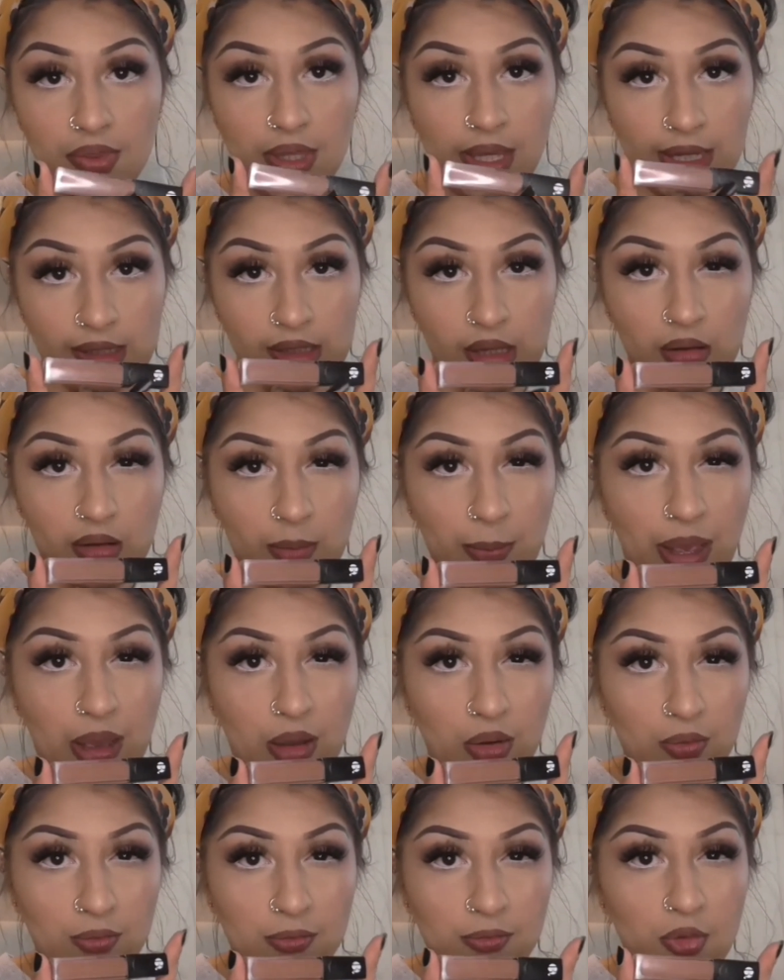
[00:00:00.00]
These are
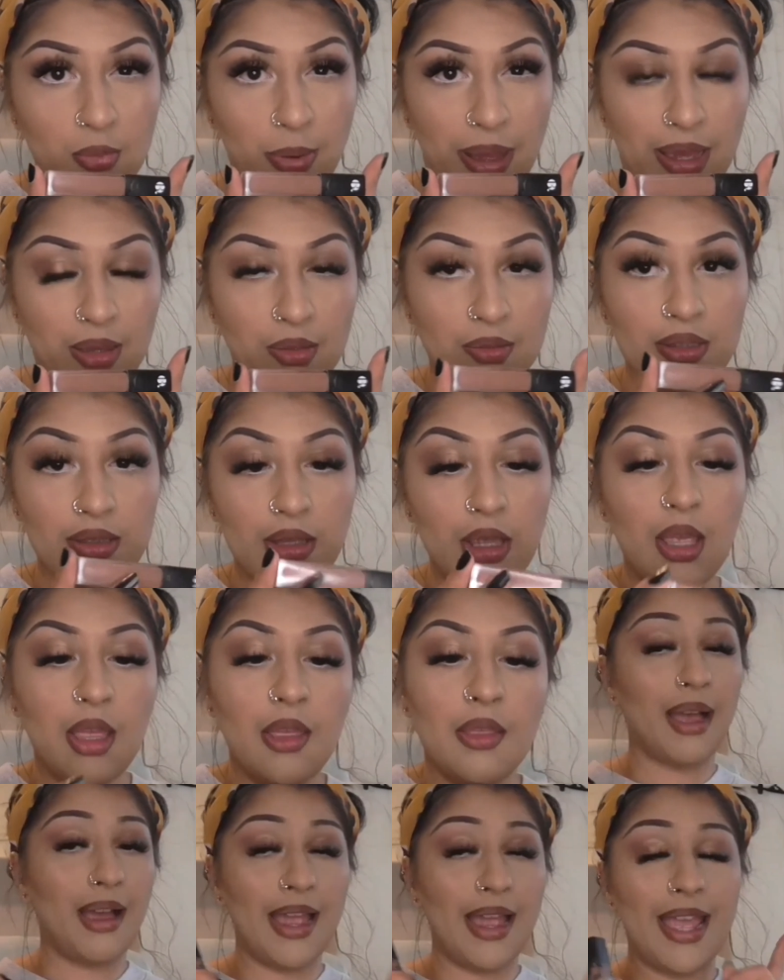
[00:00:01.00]
about £4,
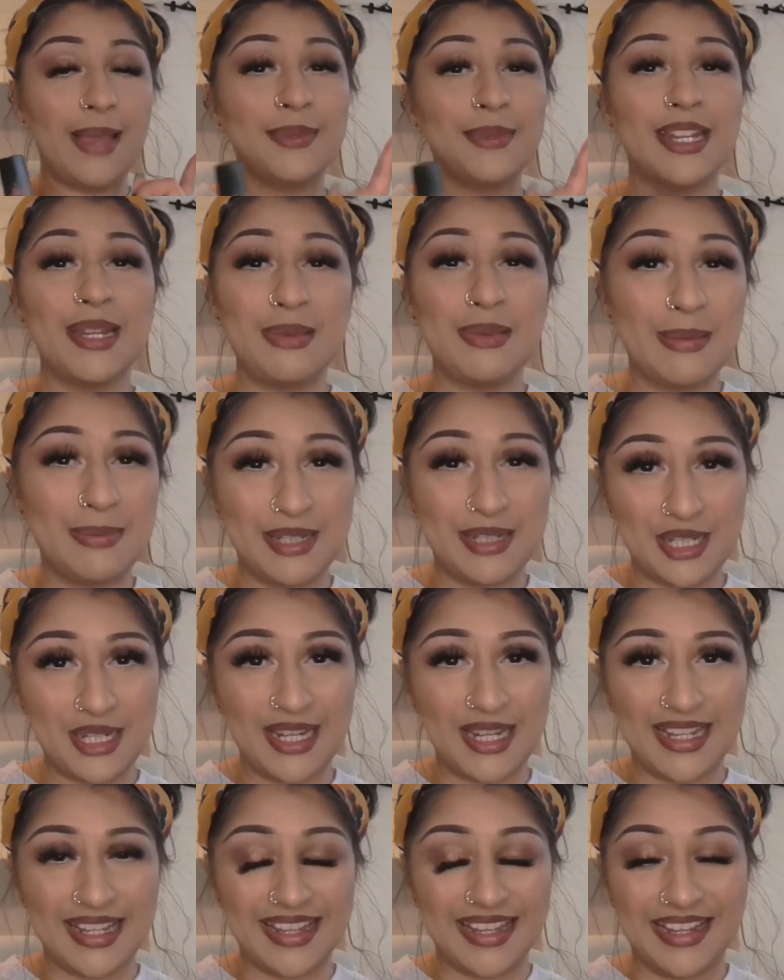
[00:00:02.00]
but I am going to be a bit
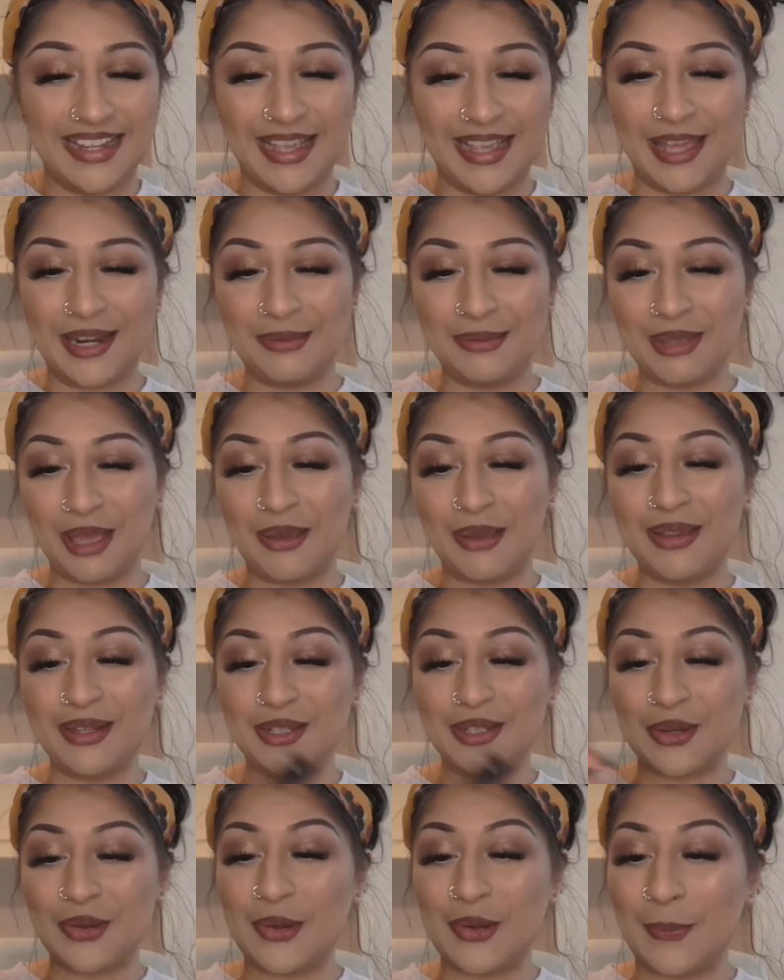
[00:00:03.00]
cheeky and I'm going
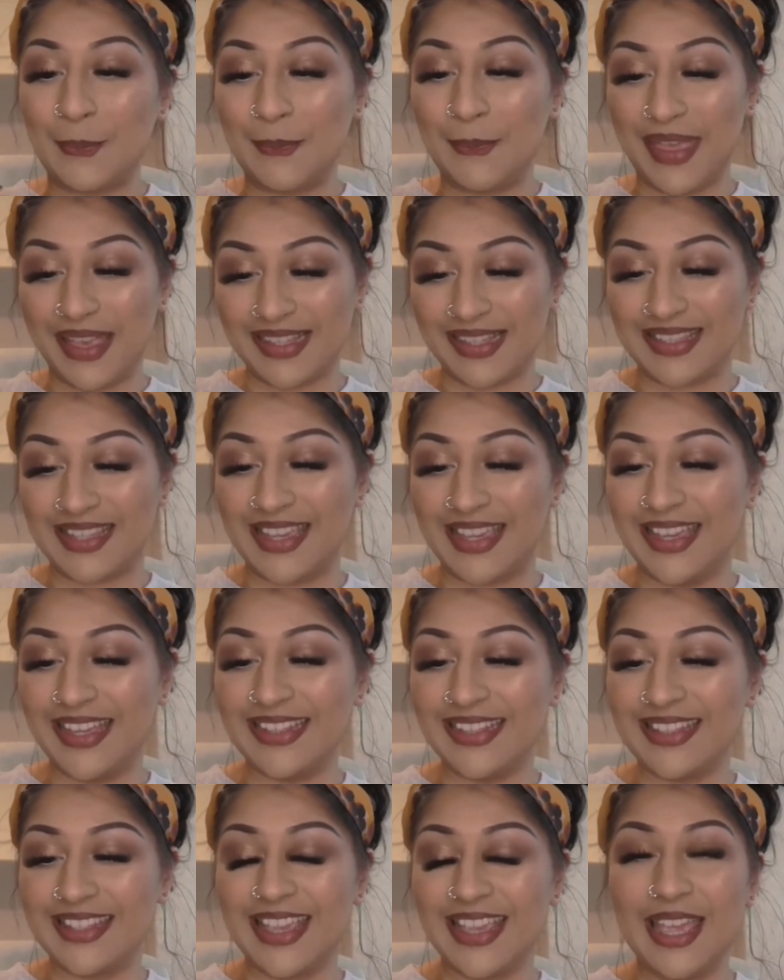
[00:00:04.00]
to mix
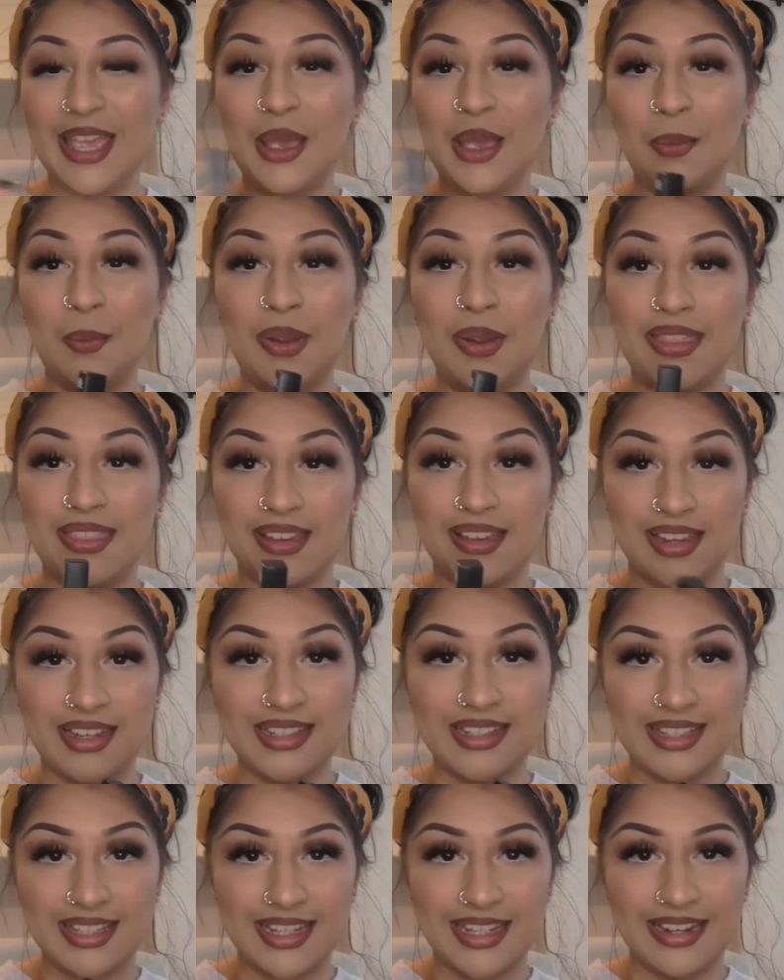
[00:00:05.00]
it with a
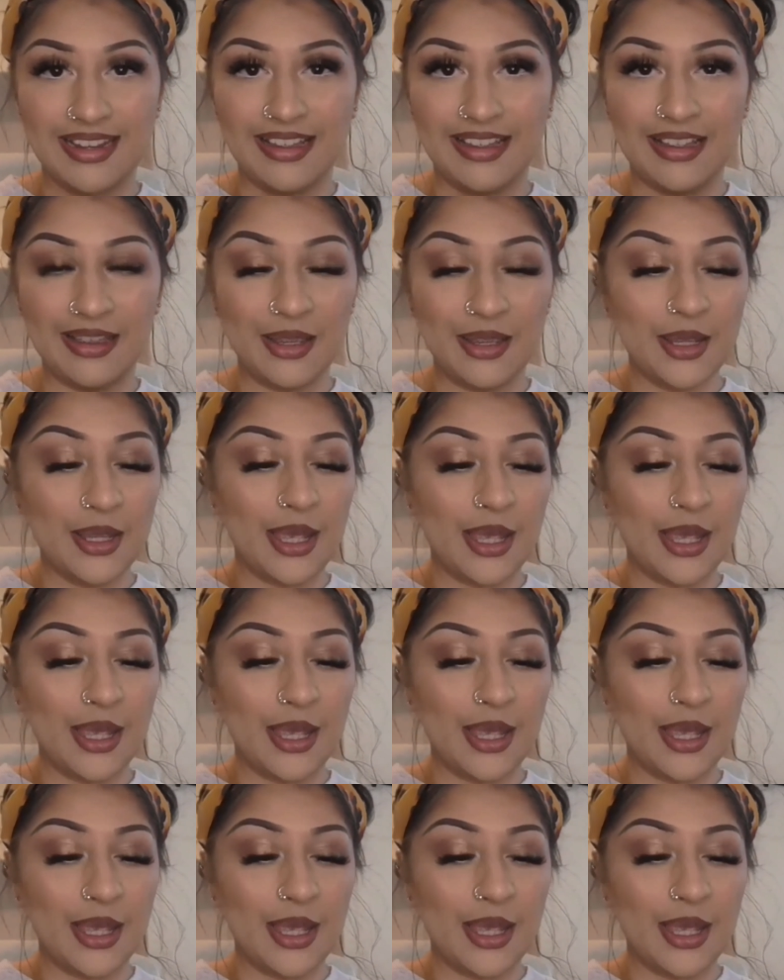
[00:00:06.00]
concealer.